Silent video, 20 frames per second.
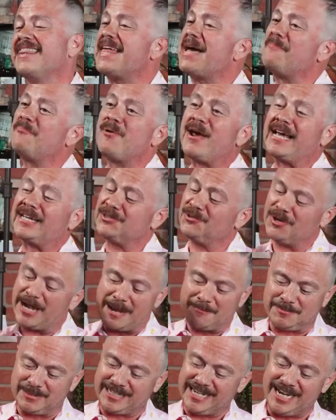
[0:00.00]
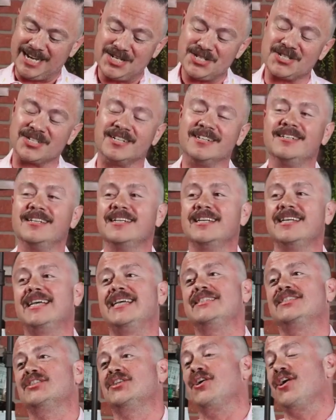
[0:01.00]
And that practical application
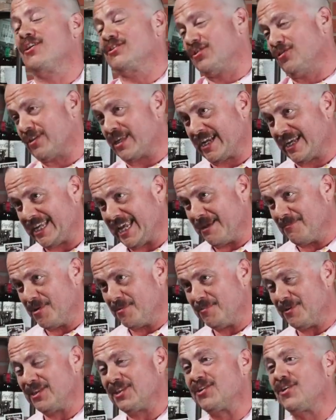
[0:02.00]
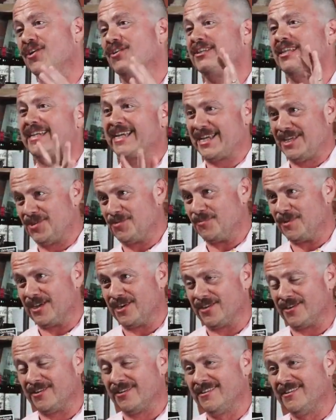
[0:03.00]
is a cocktail that I came up with called the Ninth
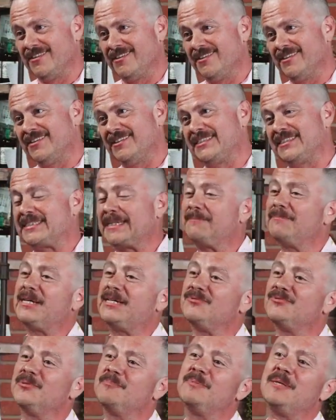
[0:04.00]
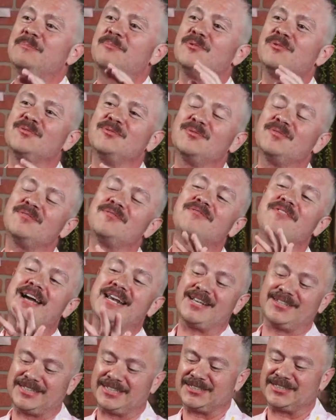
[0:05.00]
Wonder. Sometimes when people
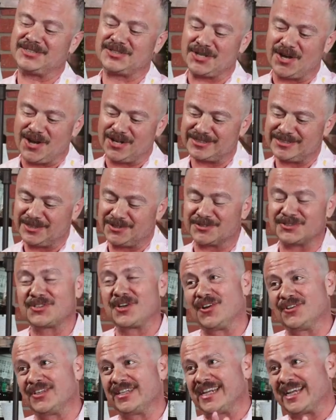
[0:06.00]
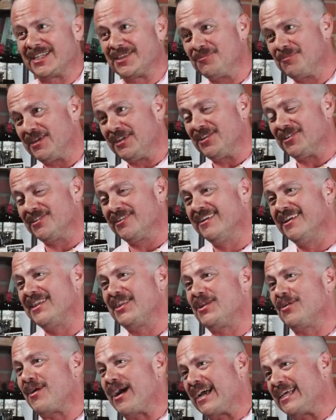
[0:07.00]
find out that this cocktail is called the Ninth Wonder,
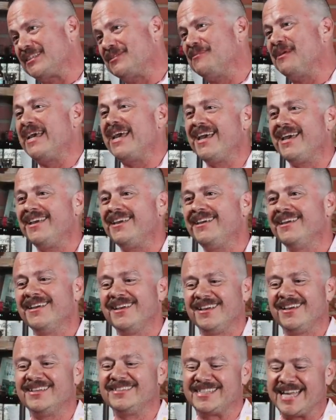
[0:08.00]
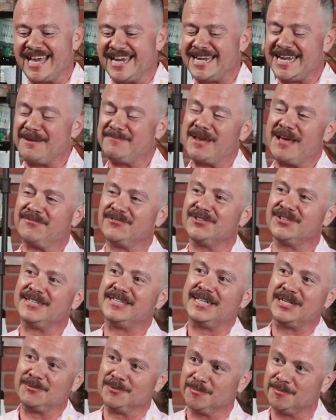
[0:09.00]
they'll ask me, hey, is that named
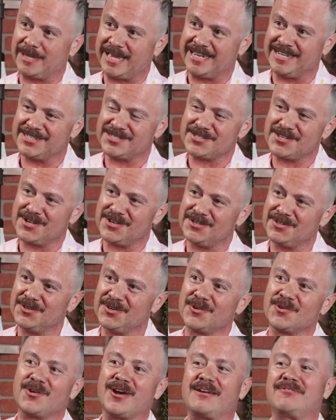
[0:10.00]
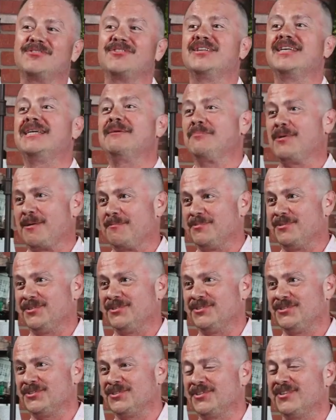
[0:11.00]
after the Diggable Planet song or after the hip hop
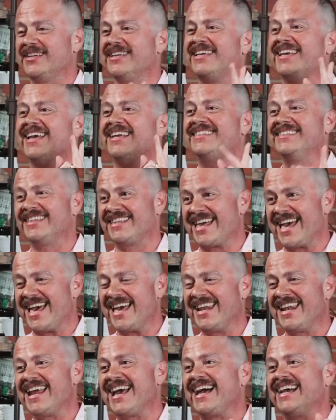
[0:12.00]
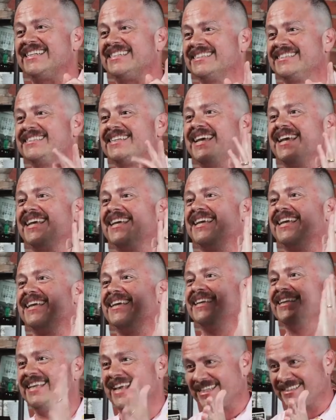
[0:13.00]
producer? And to that, I just say,
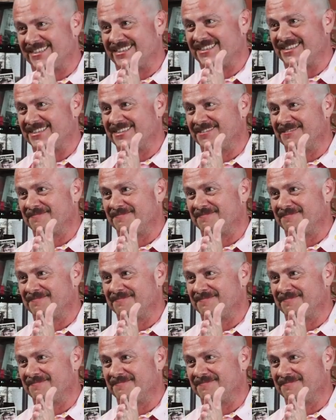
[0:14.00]
yes.